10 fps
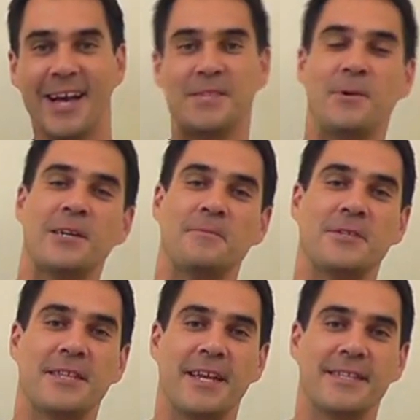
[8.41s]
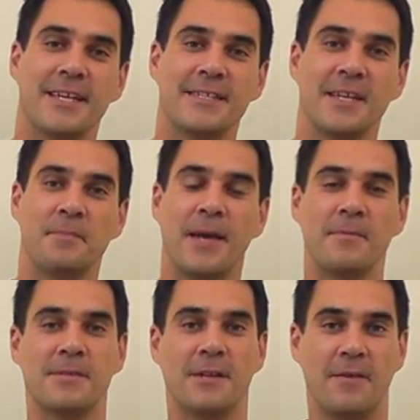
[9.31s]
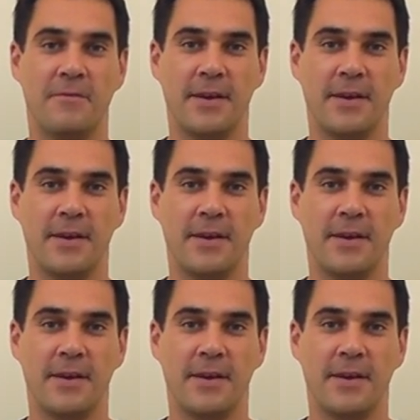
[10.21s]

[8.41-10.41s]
guys, welcome to today's lesson. My name is Tom